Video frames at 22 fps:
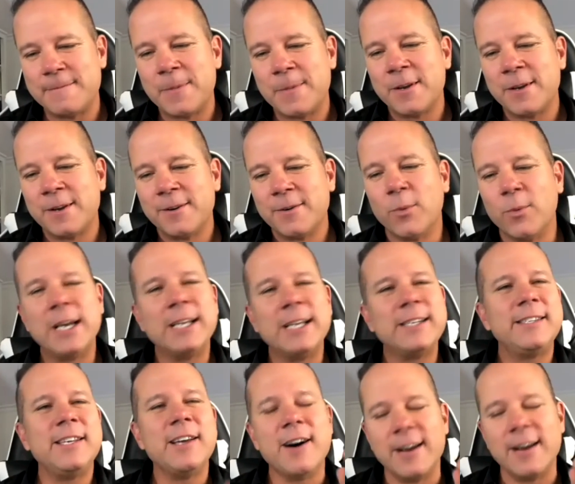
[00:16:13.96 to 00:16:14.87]
What is
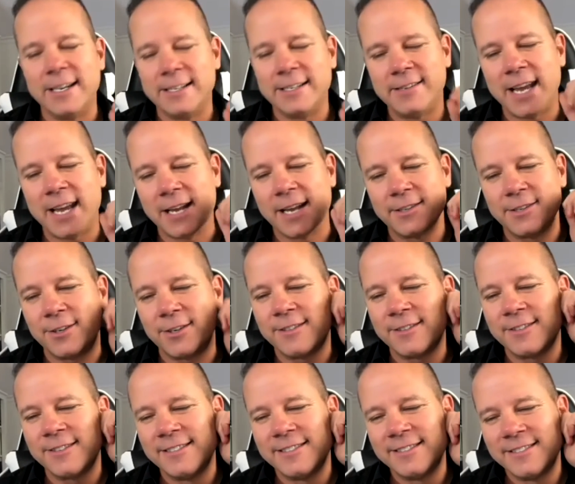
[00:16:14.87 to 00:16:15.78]
the honest answer?
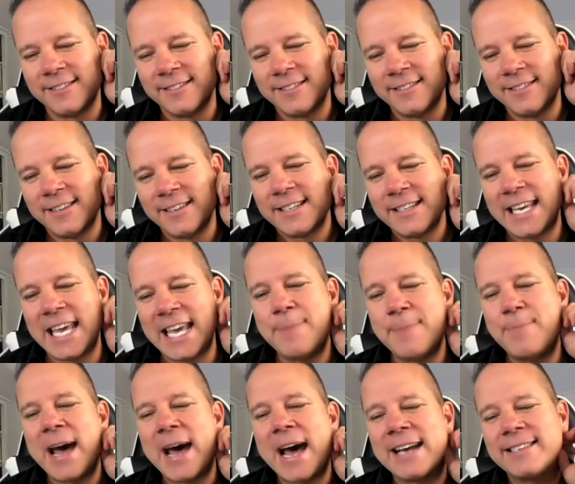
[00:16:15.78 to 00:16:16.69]

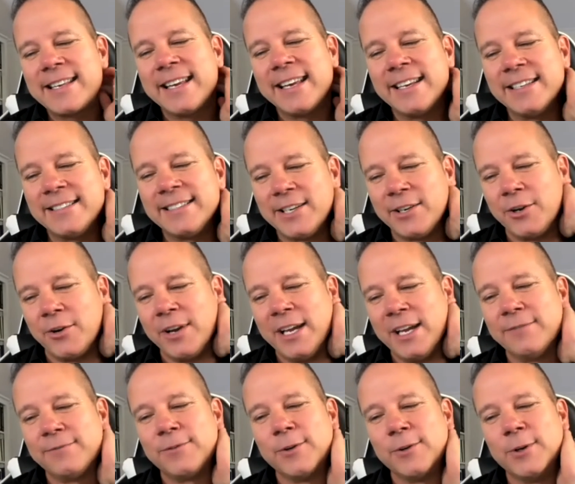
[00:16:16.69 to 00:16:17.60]
Keep asking until your
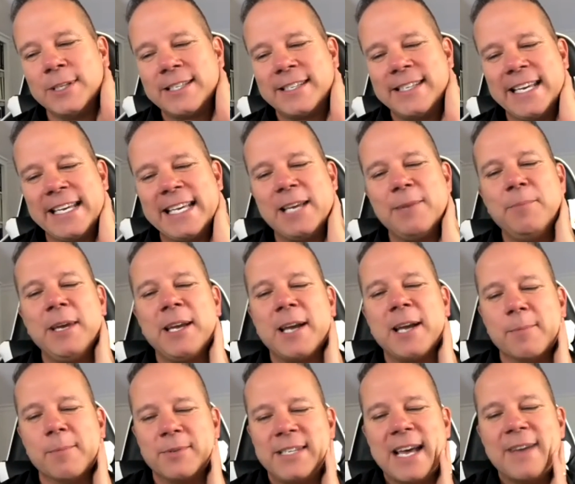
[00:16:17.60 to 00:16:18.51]
influence seeking
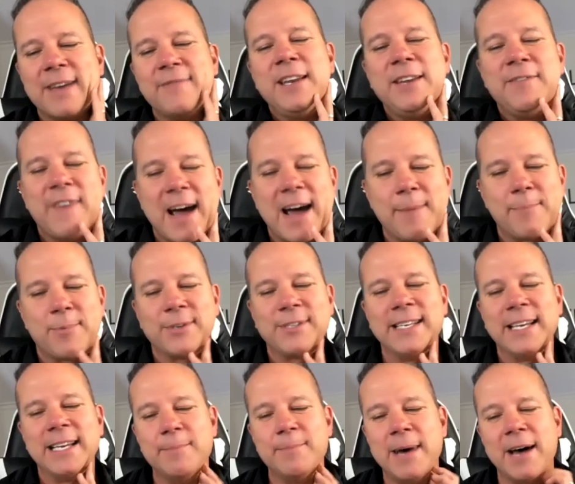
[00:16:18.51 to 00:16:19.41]
becomes
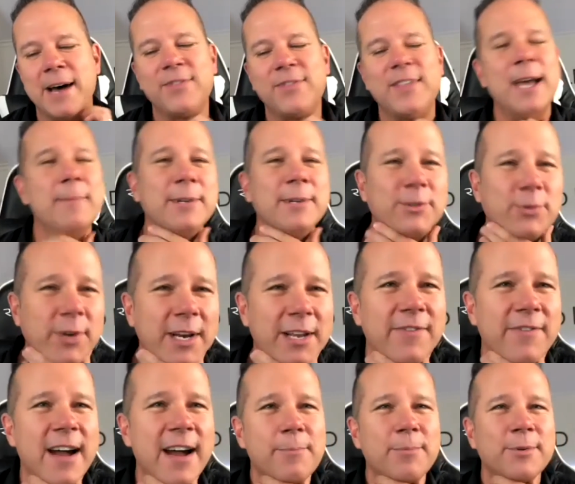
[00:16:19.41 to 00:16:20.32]
75% about them and
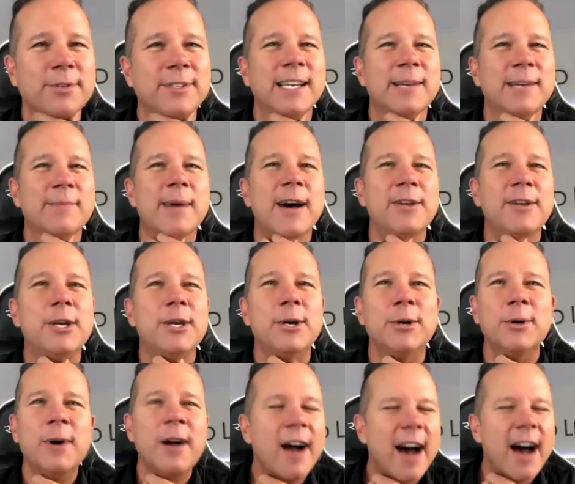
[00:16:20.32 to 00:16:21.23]
25% about you.
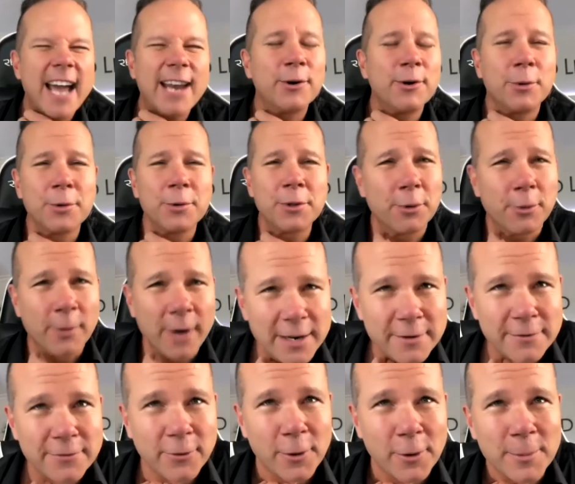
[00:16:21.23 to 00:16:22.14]
I don't know what the right
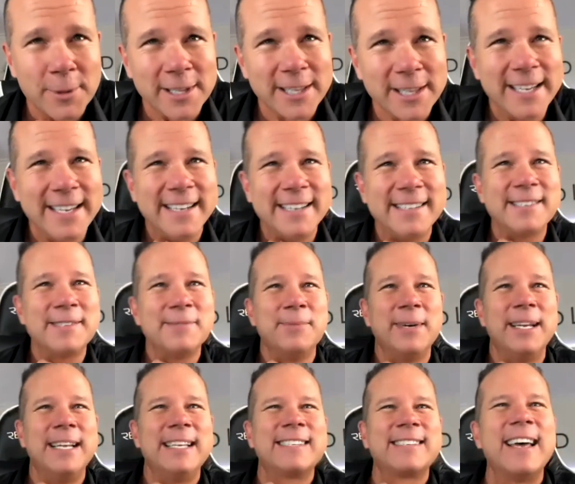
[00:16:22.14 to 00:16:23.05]
formula is,
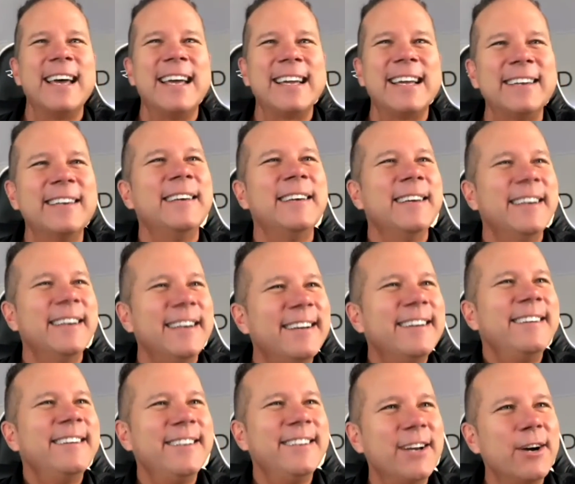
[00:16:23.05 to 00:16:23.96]
but it's like,
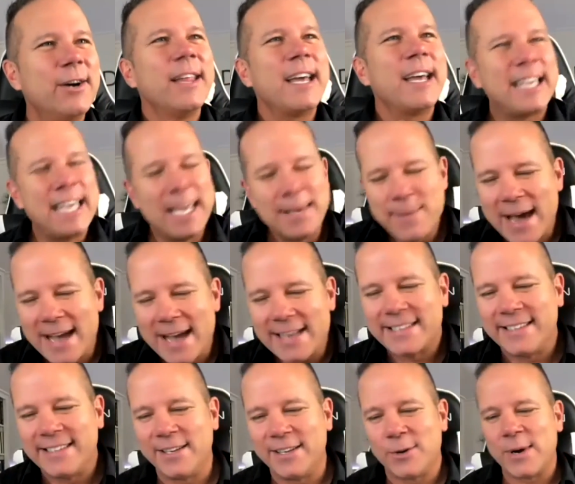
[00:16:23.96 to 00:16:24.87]
you know, like keep
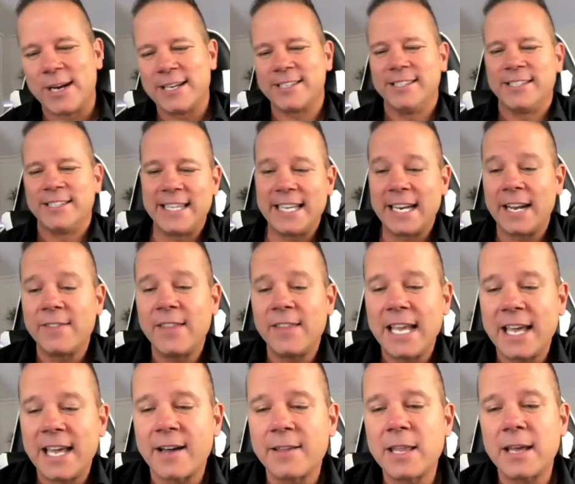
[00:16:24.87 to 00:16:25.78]
asking the questions. Then
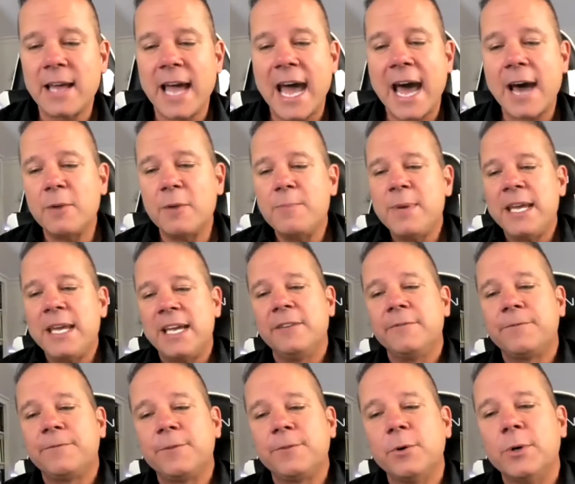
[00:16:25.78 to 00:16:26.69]
on the how to be
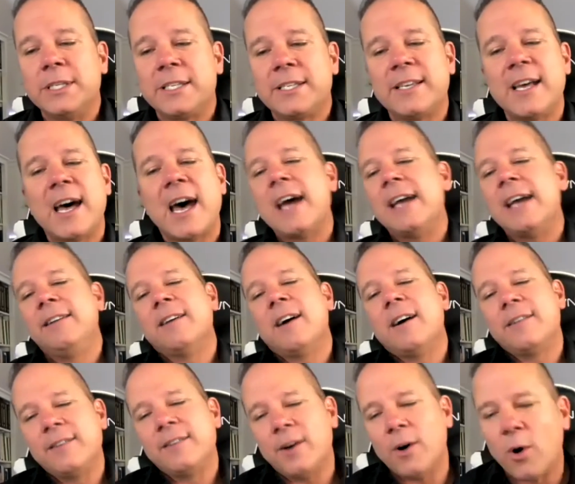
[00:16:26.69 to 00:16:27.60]
influenced side,
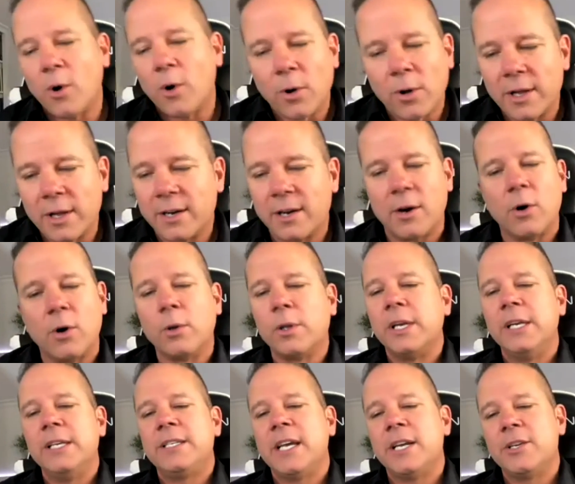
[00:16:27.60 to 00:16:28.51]
on a whole and
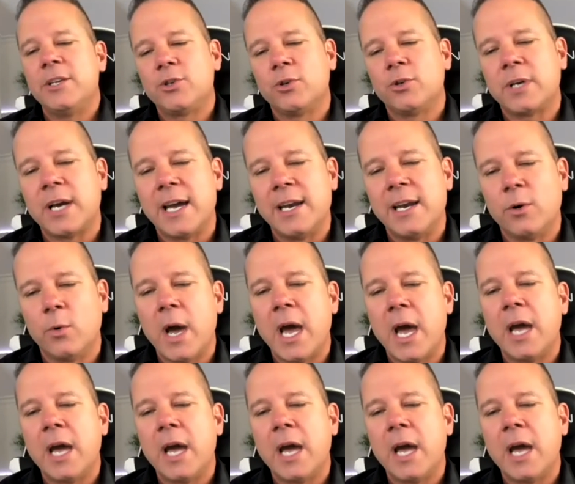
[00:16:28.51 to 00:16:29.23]
intentional kind of way.